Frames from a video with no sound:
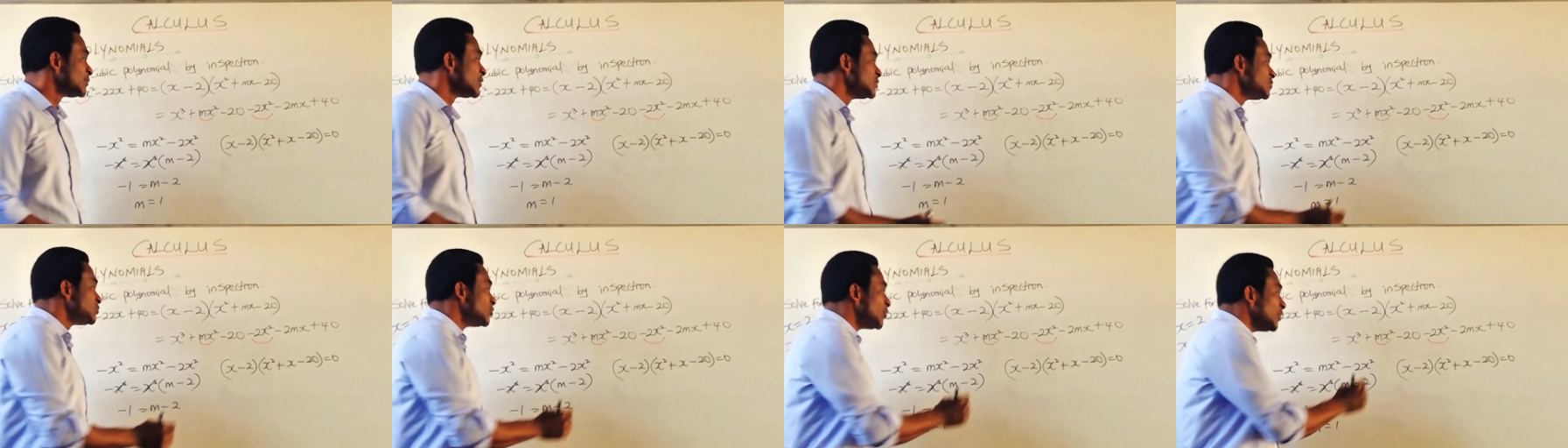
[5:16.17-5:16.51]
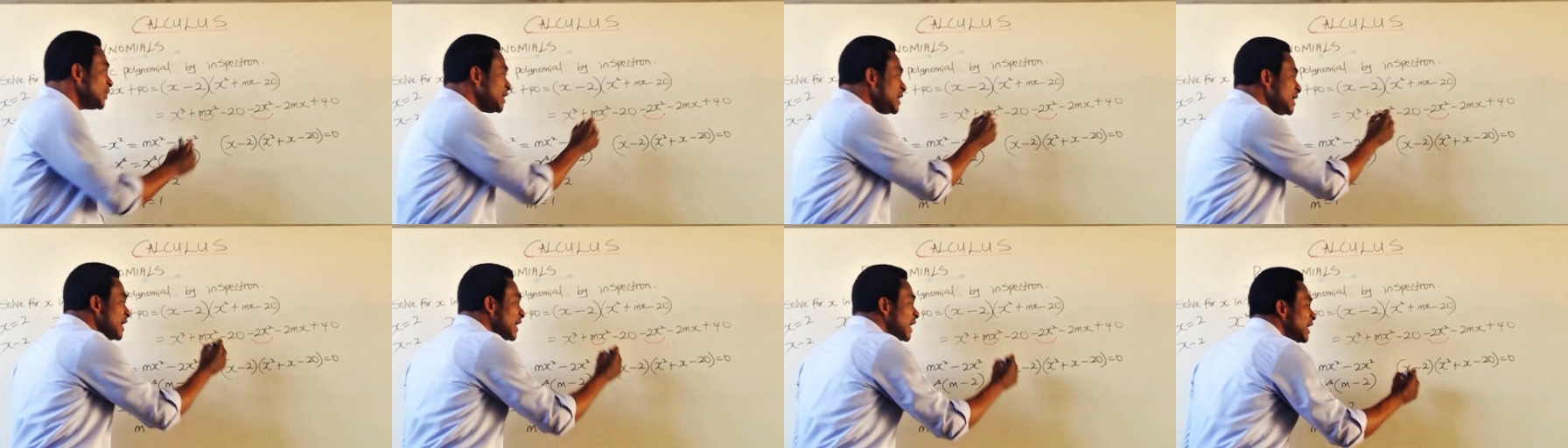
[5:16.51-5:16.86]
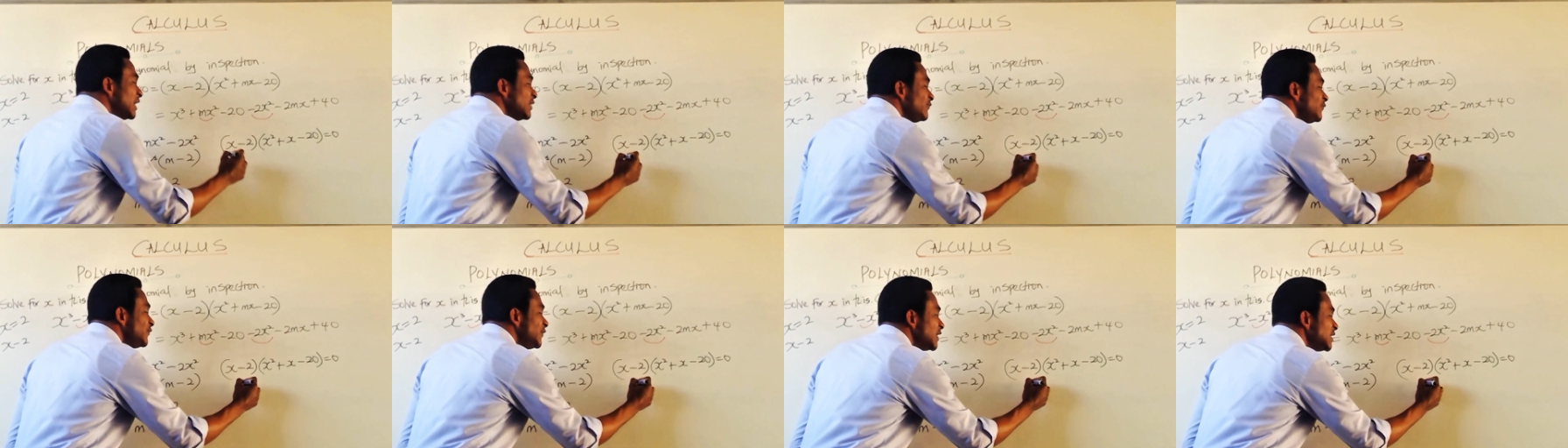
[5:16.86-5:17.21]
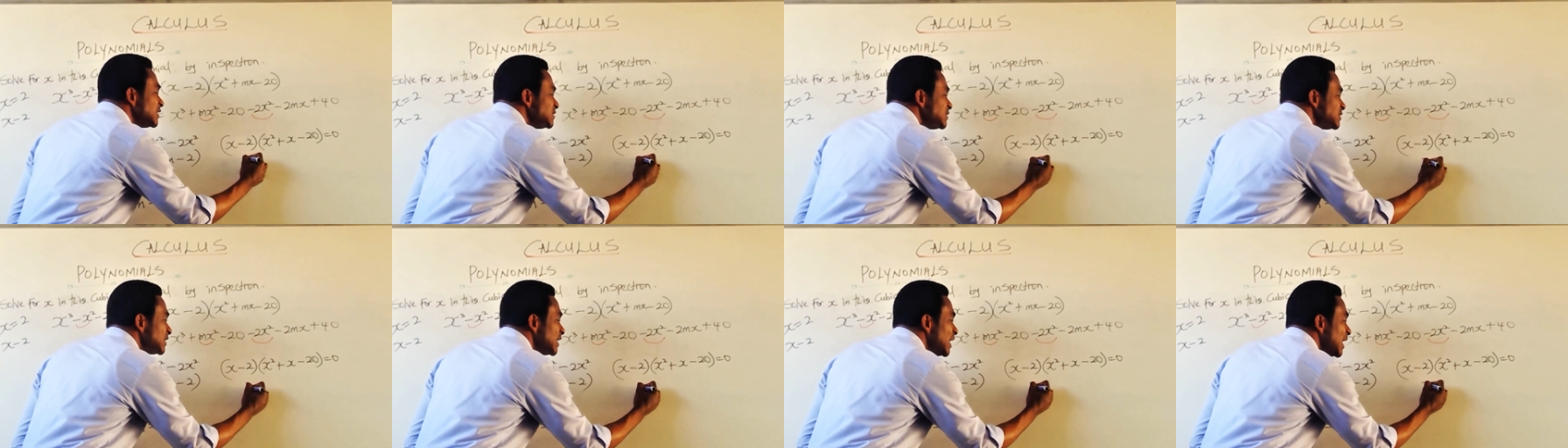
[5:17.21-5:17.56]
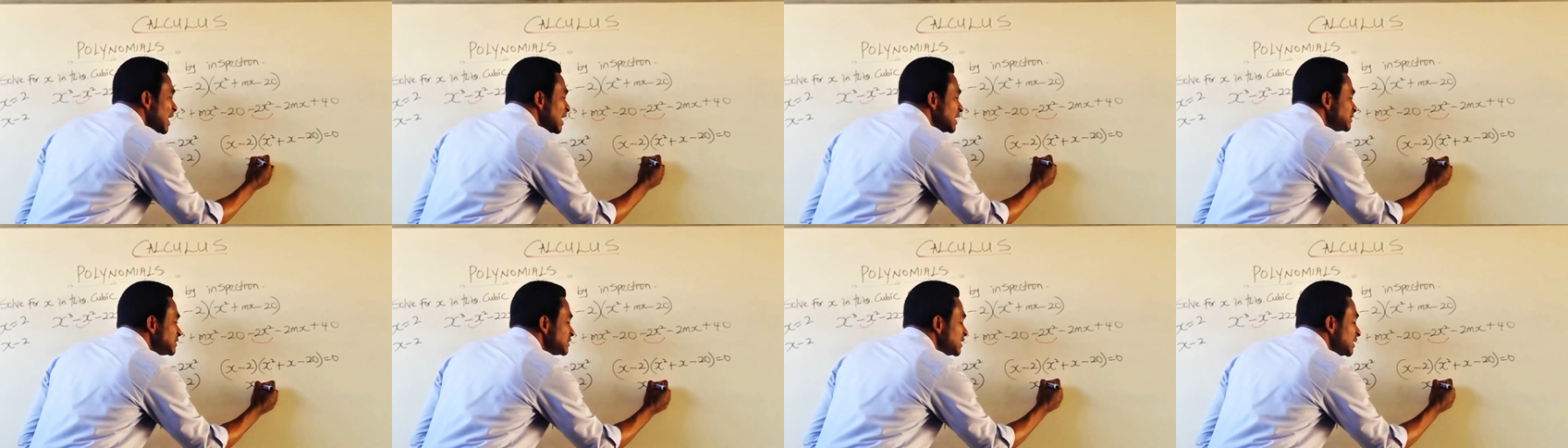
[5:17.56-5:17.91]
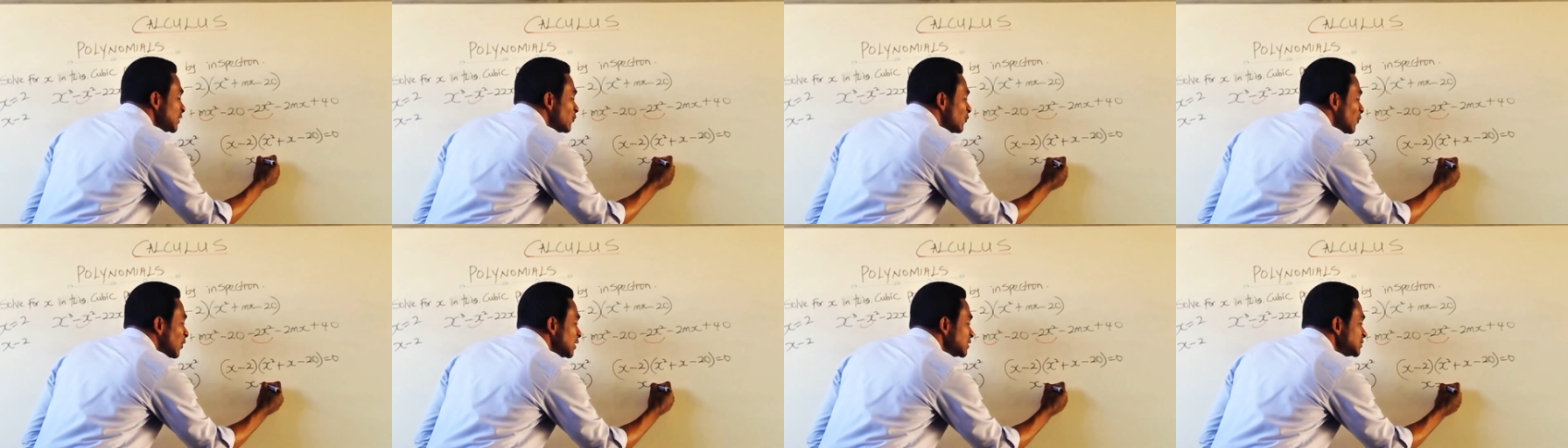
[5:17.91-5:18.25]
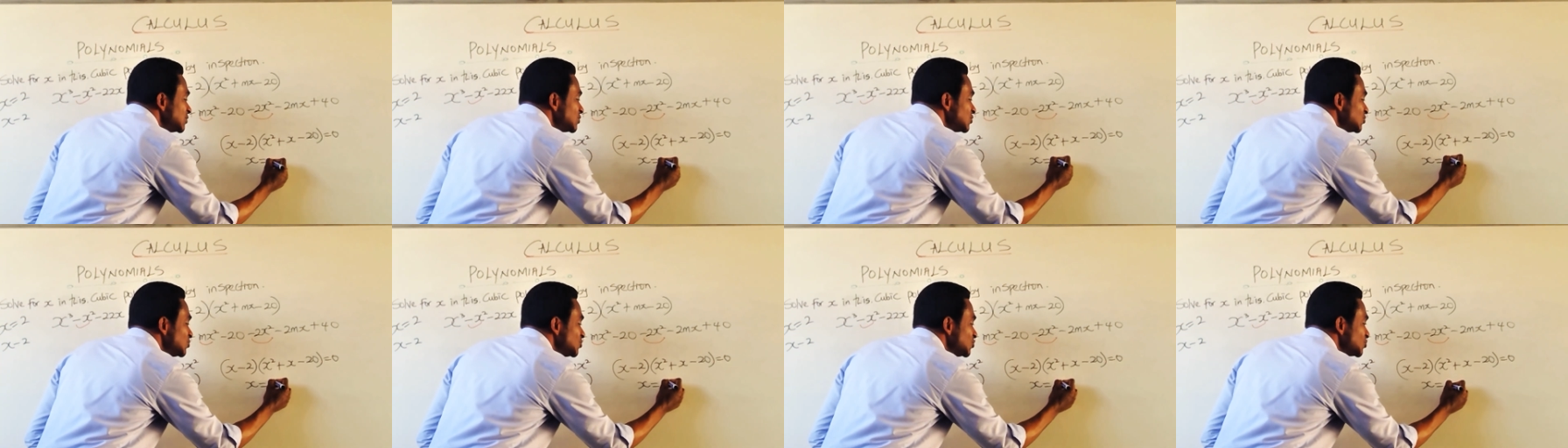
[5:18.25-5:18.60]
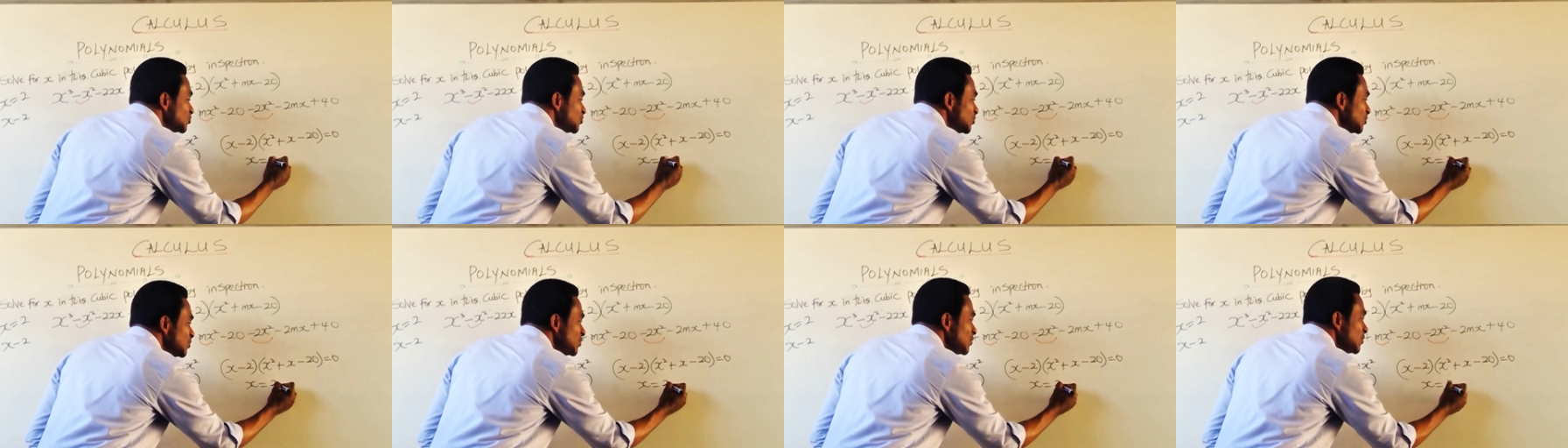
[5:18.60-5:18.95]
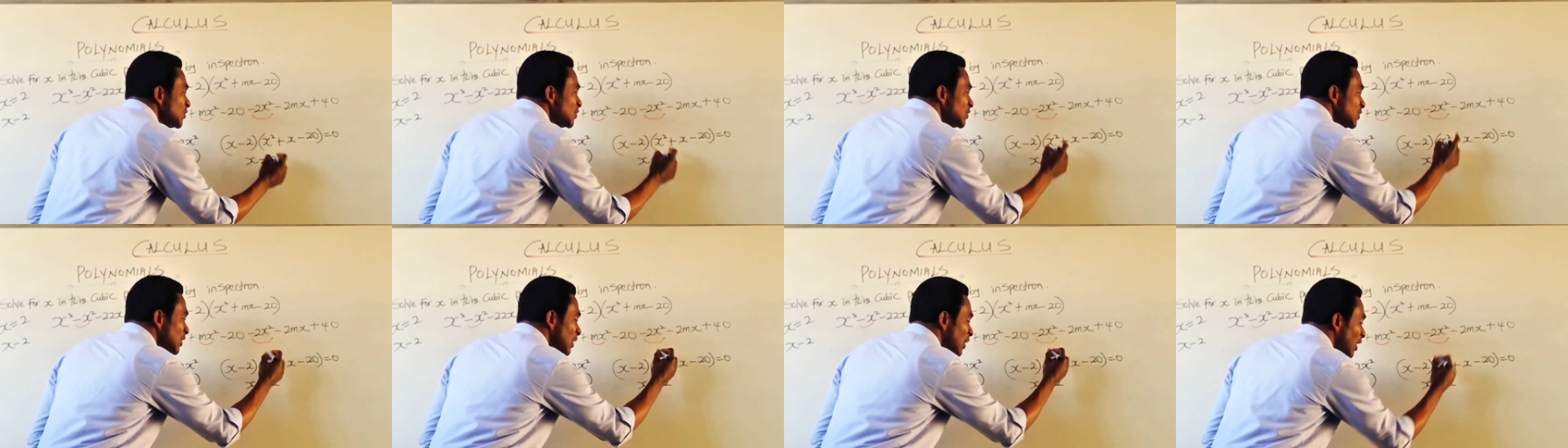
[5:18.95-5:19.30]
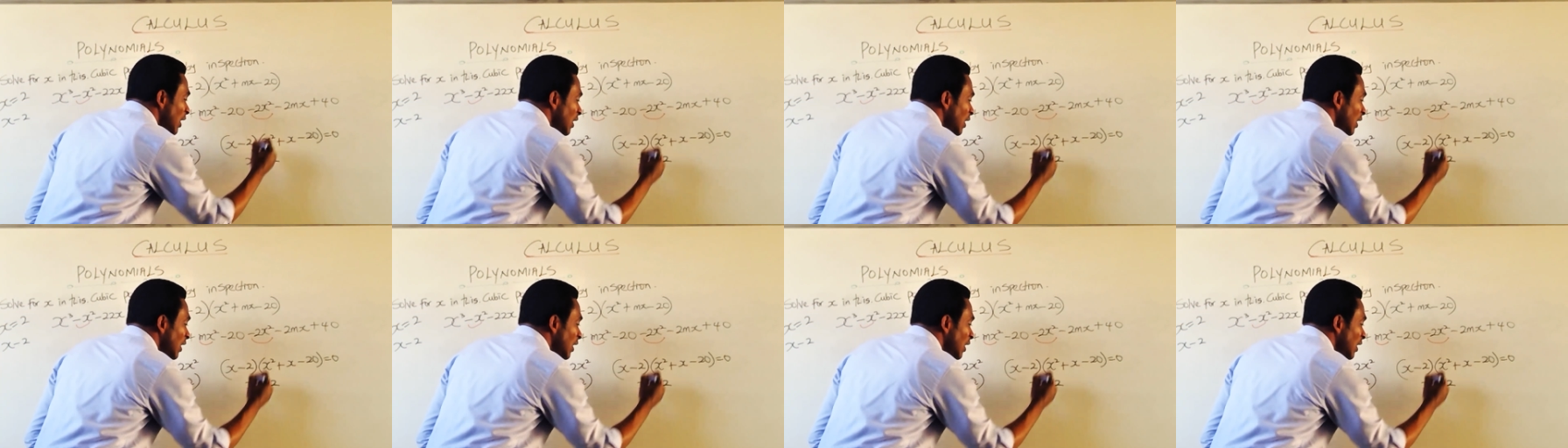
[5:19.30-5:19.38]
So here, first x equals to 2.